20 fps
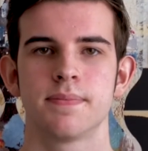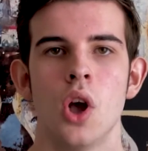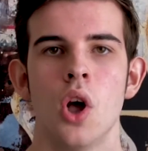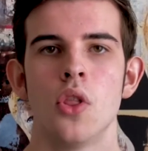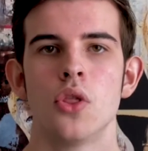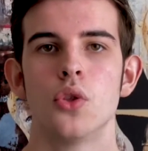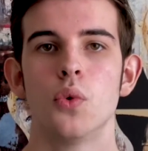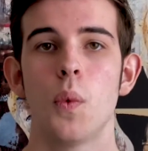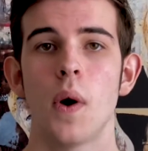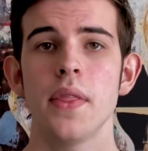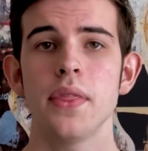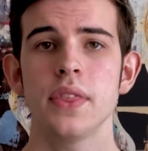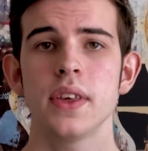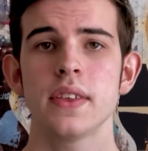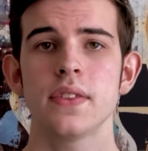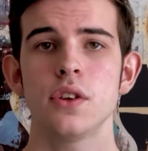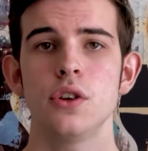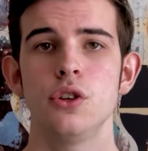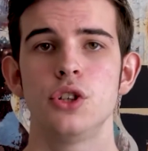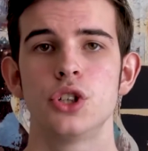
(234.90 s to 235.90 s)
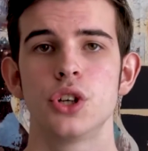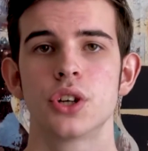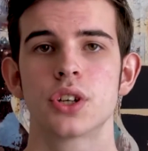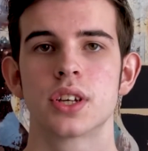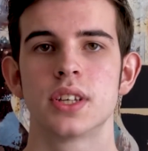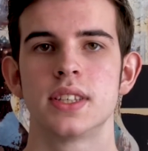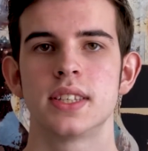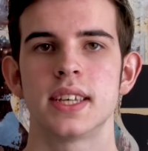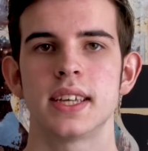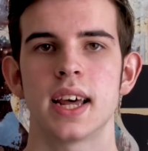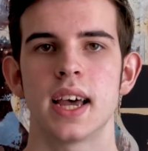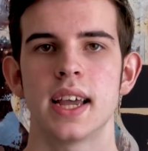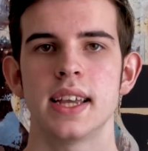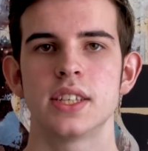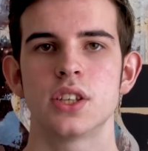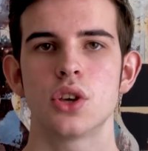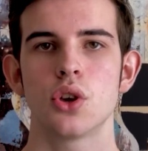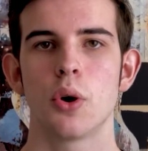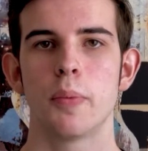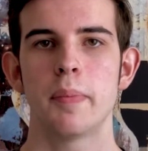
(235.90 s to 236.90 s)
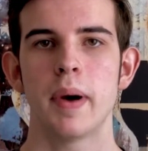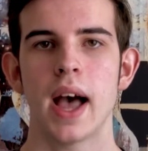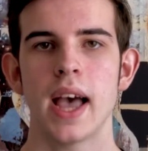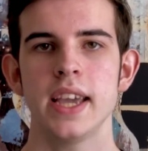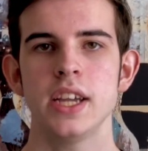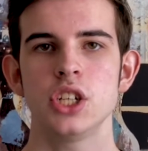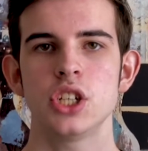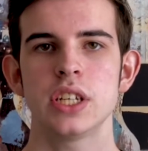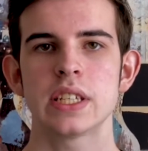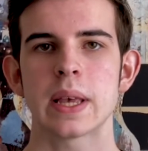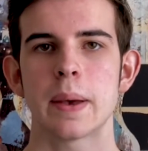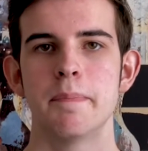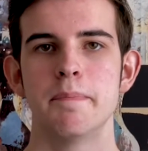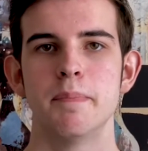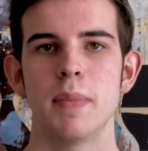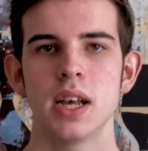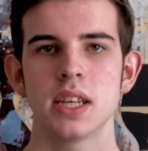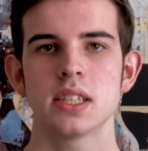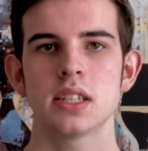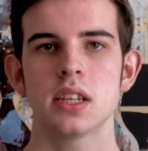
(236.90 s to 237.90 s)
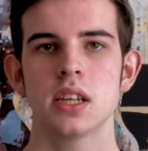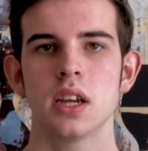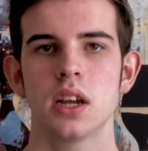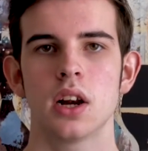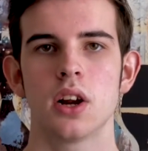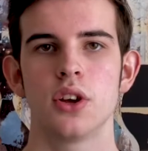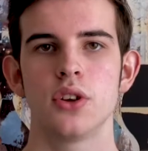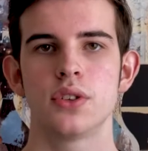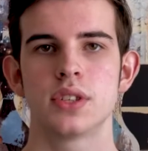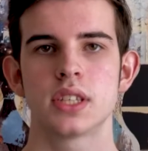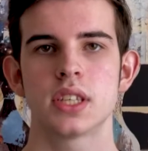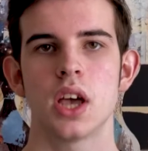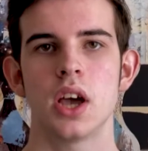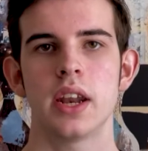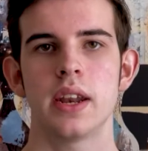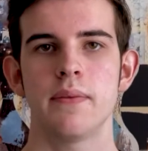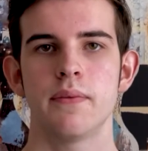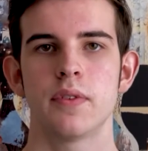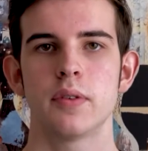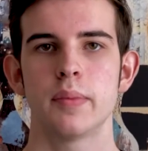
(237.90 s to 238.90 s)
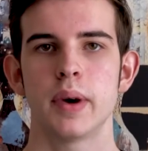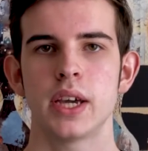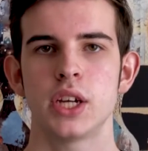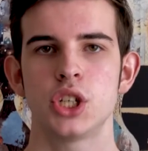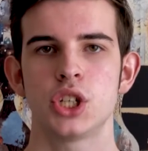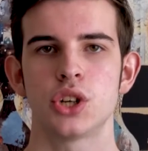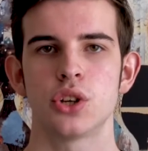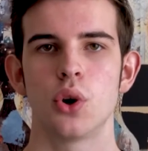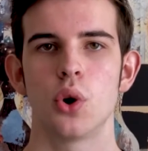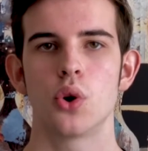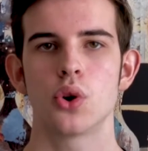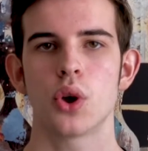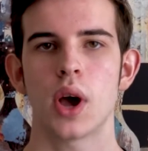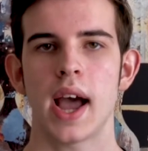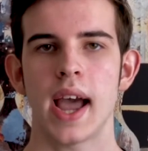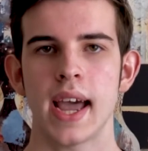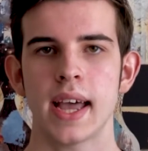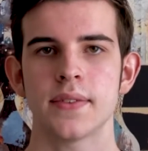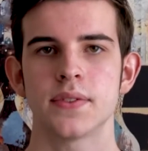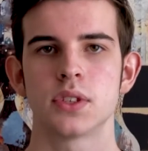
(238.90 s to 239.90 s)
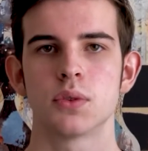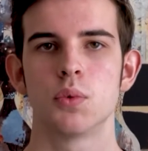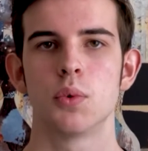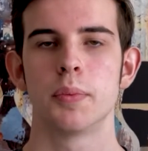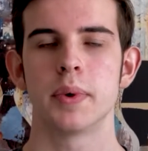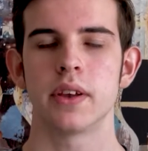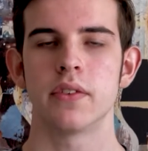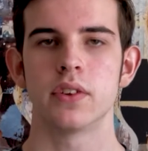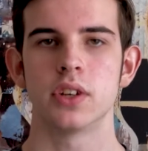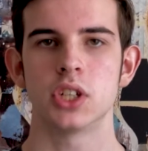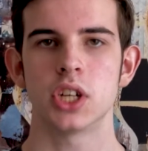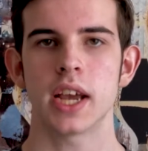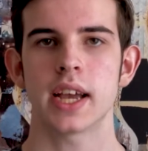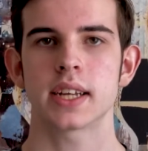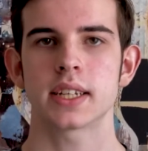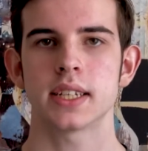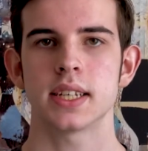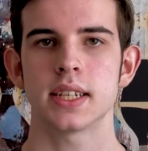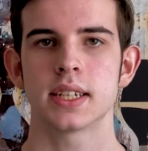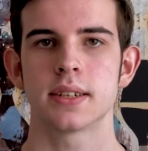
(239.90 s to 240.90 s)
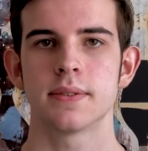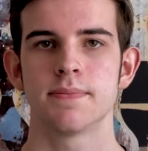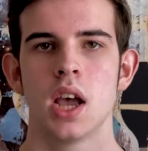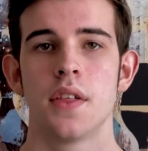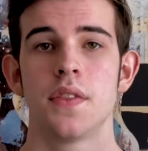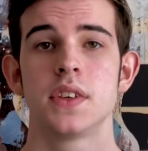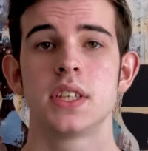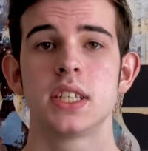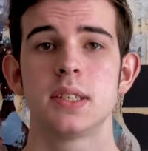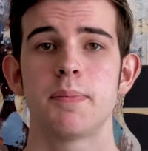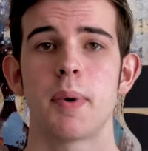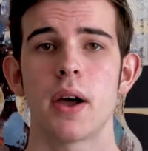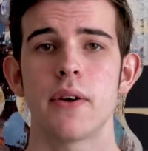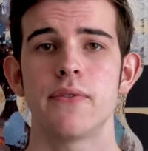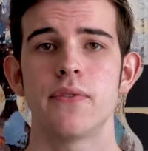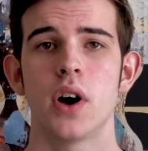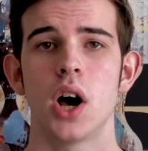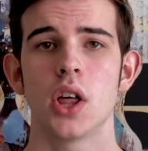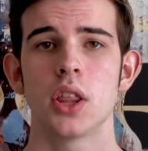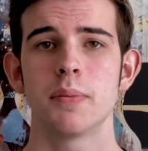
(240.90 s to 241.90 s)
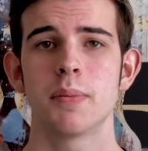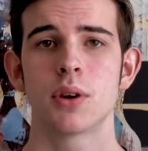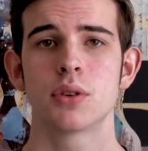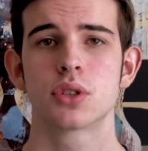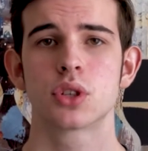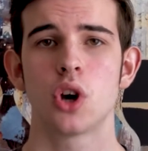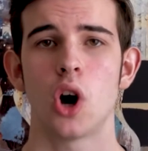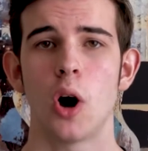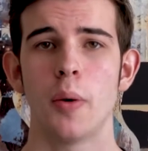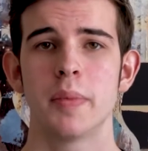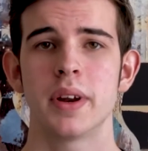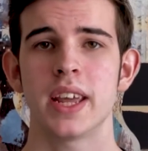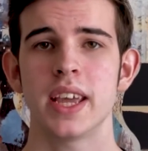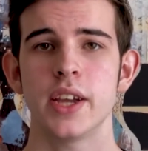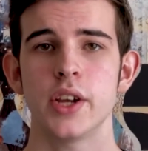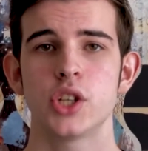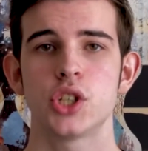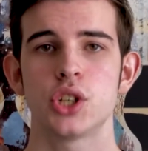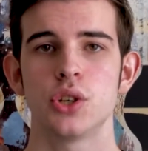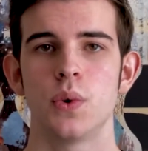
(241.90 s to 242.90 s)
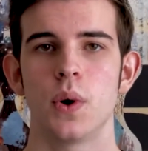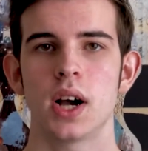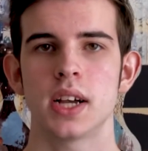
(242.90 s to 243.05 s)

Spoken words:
The one thing that you should consider is that your pages must include certain information or your ads will be rejected. This is by far the most common issue I